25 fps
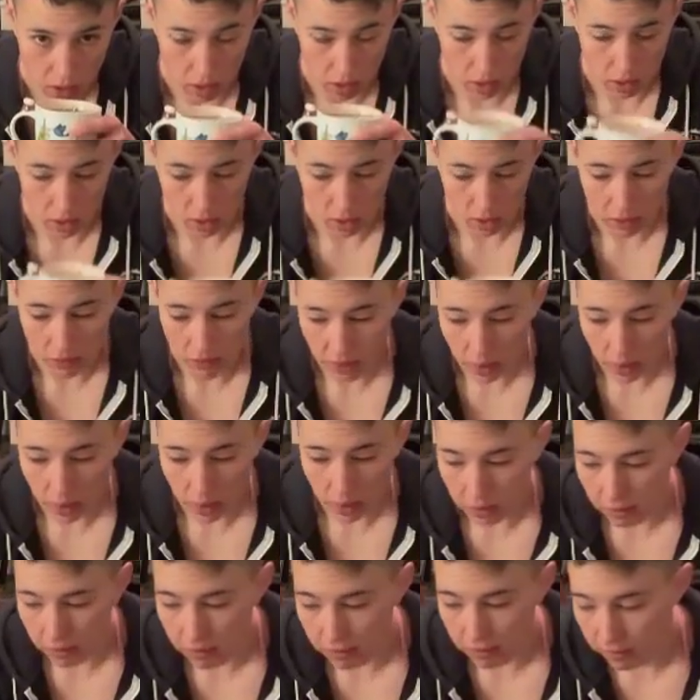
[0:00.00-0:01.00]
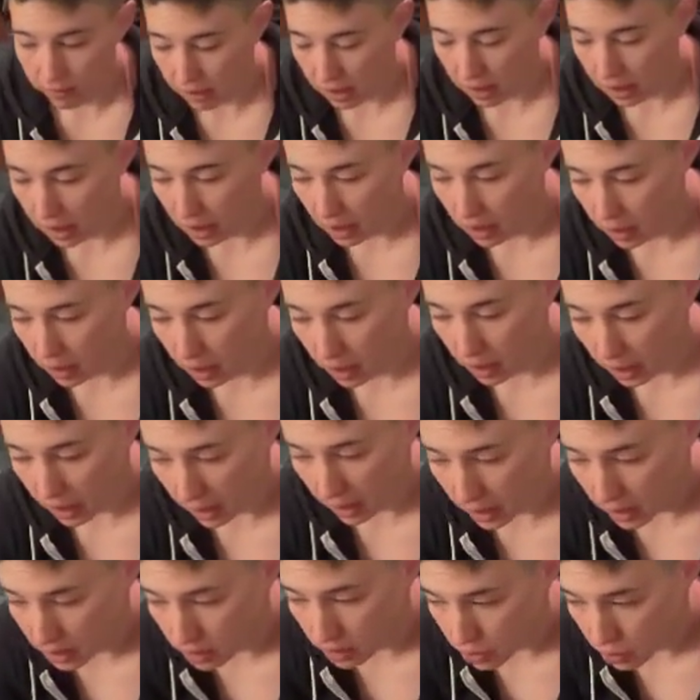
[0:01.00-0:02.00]
Good. Lifting up the feet and the
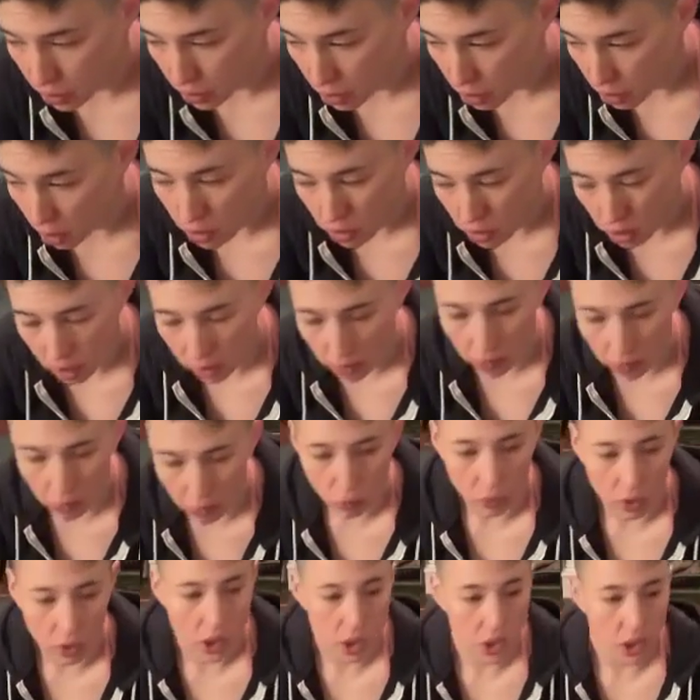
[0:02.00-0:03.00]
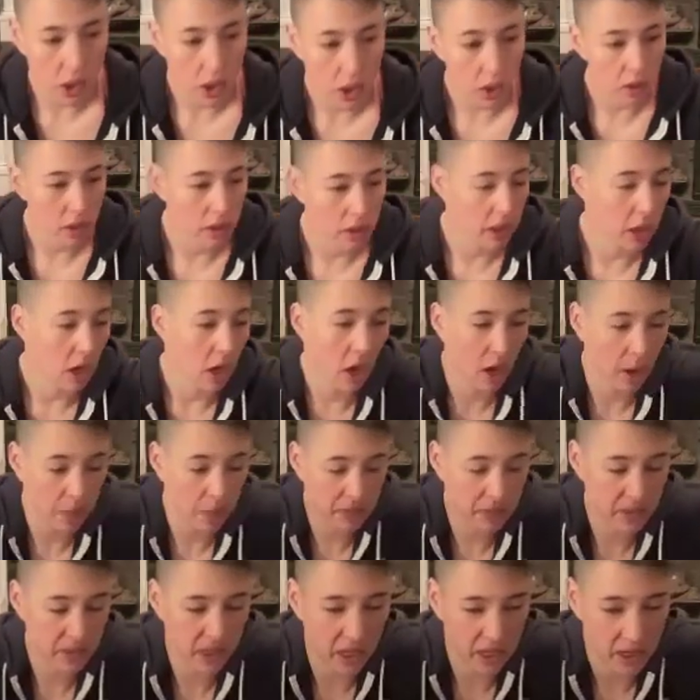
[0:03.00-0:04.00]
hands. You can also not reaching to the
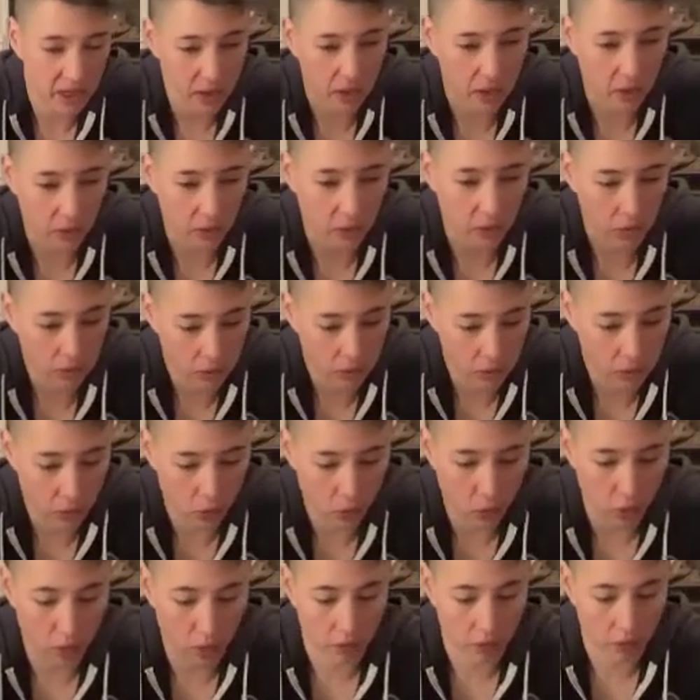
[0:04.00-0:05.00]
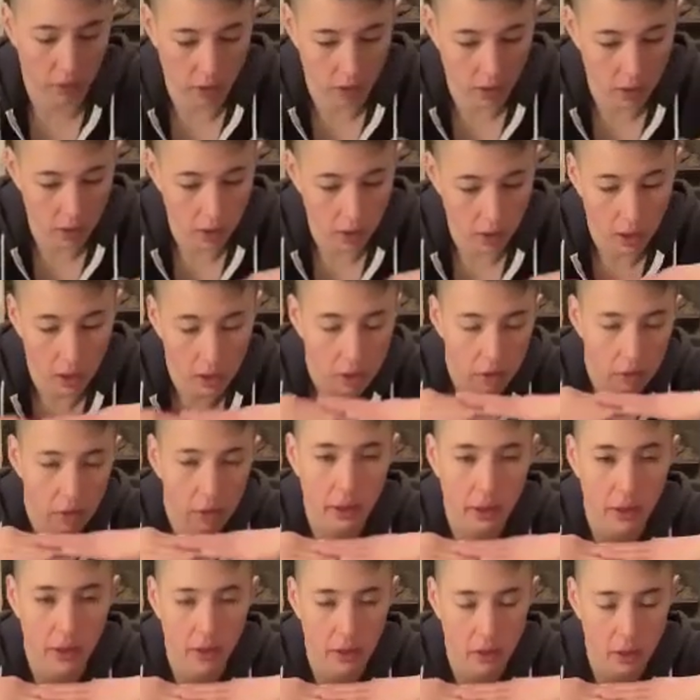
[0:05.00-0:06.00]
opposite ends of the room. So we're going for a
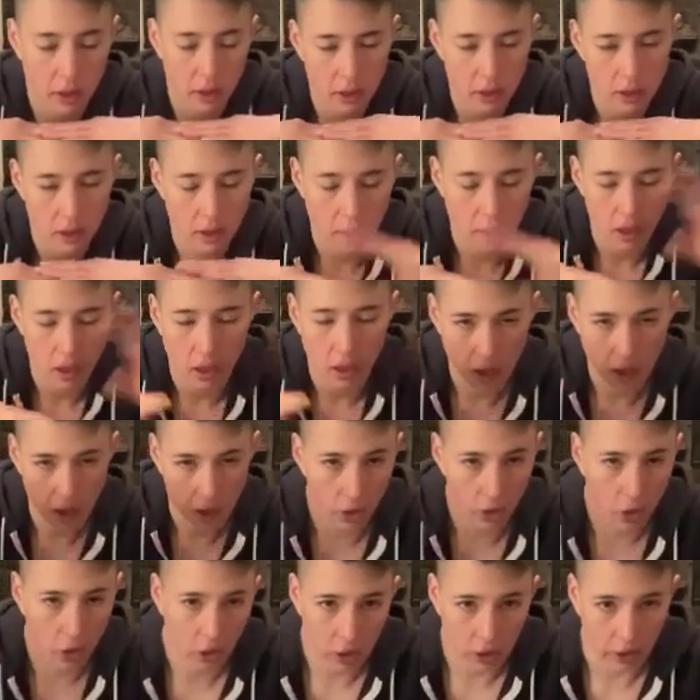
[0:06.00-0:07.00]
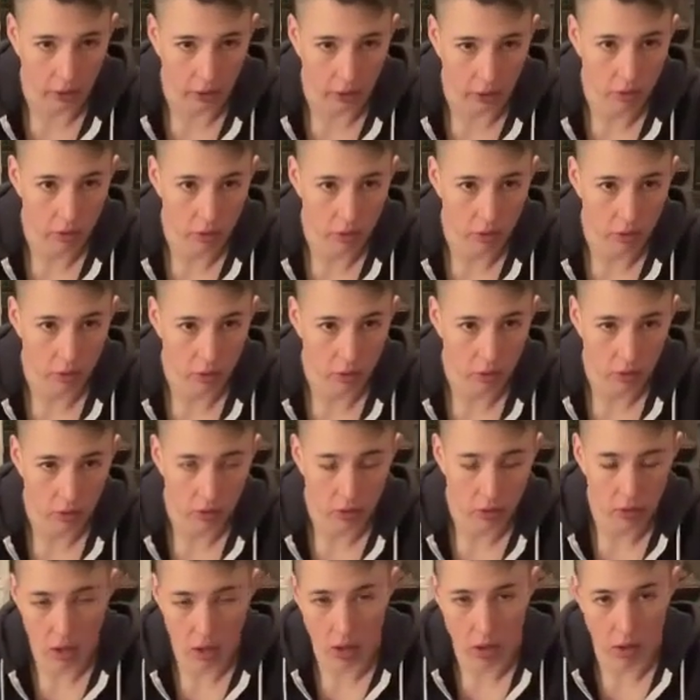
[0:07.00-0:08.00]
little height and a little length,
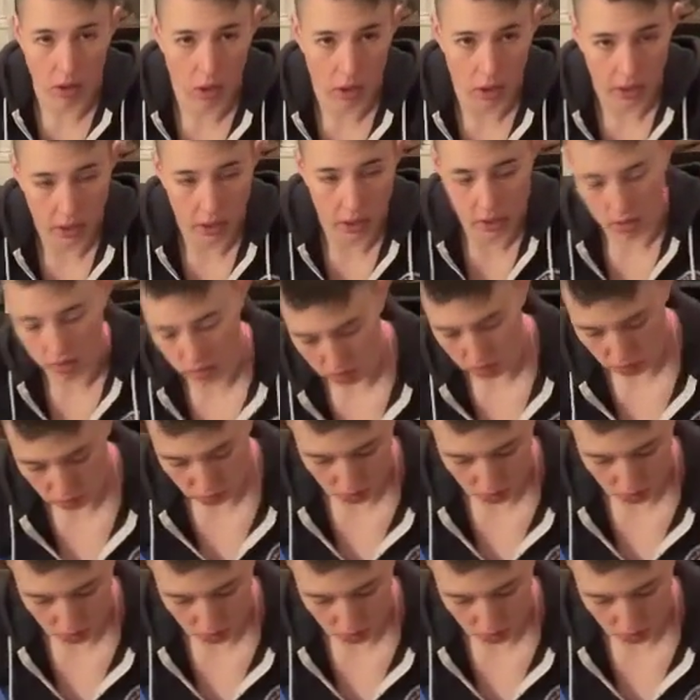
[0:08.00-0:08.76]
not all height.